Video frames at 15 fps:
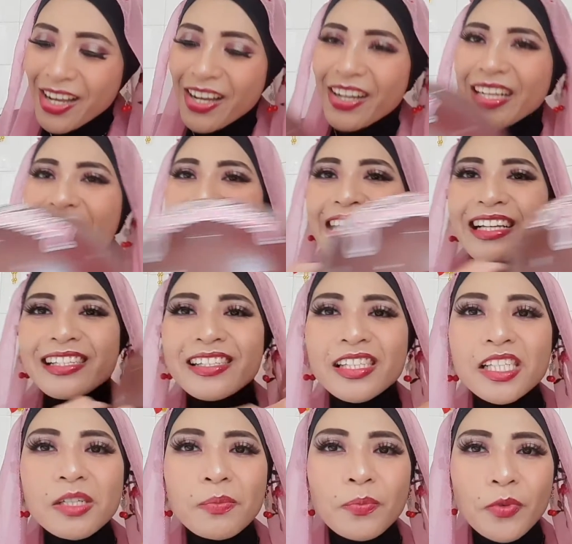Okay guys,
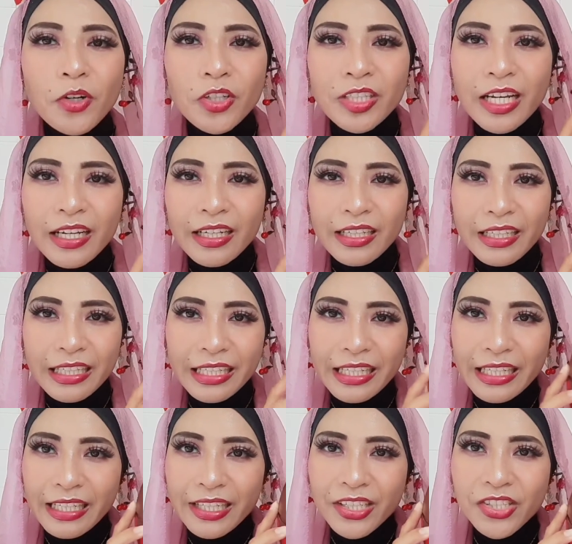the product
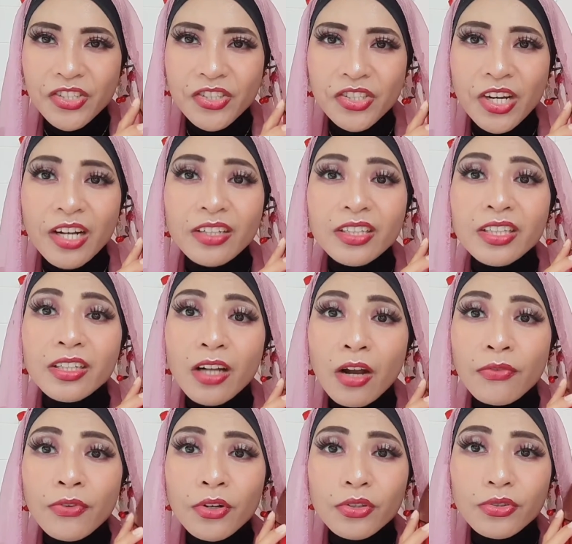is Cherry
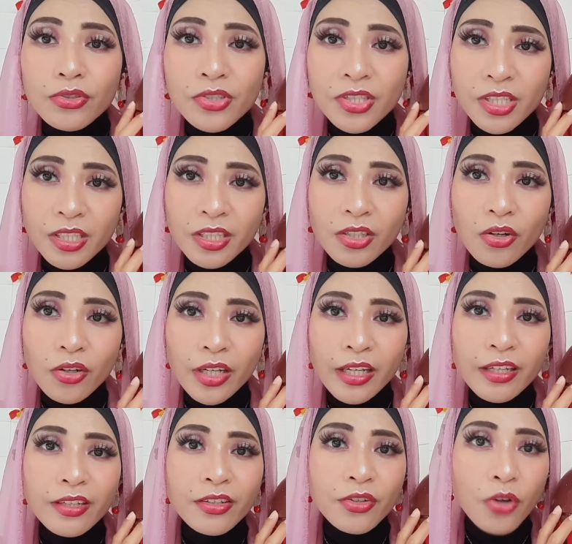Revolution.
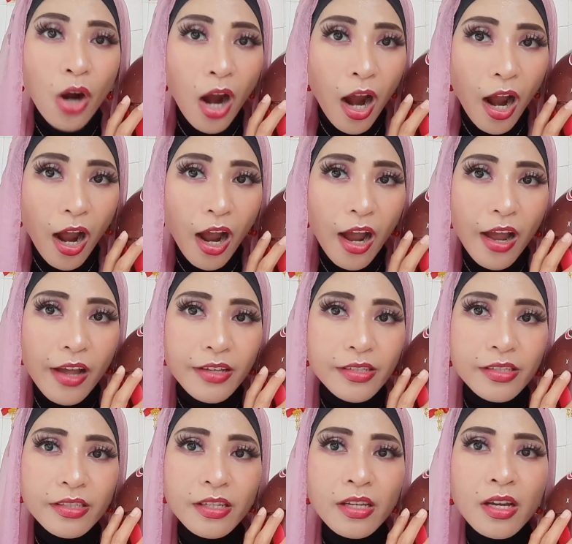Okay
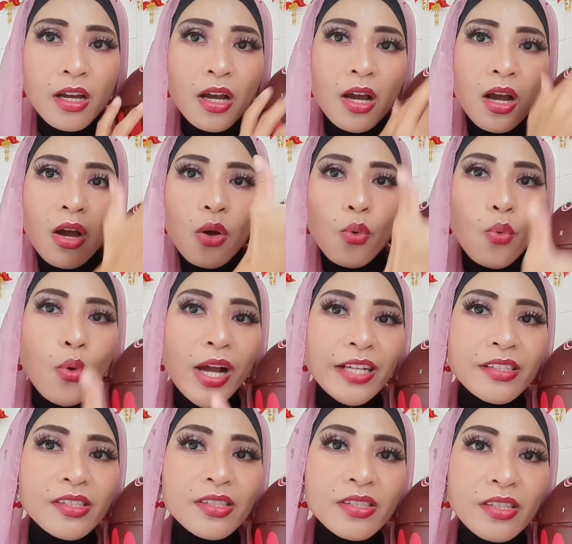guys,
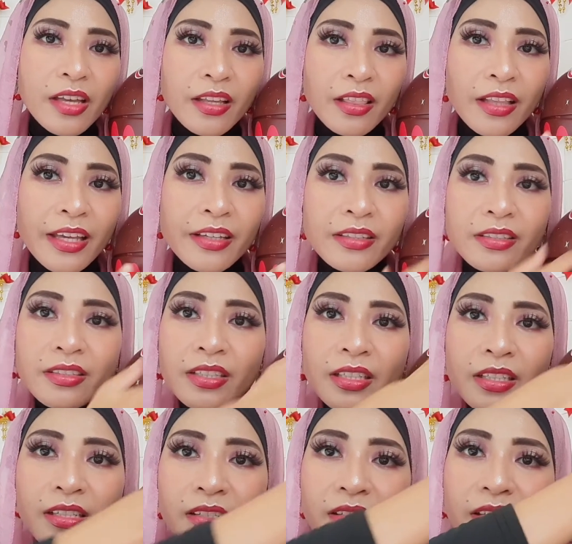one set like
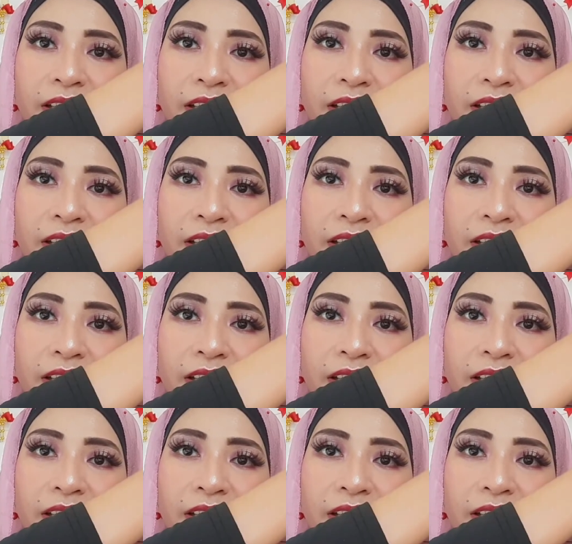this.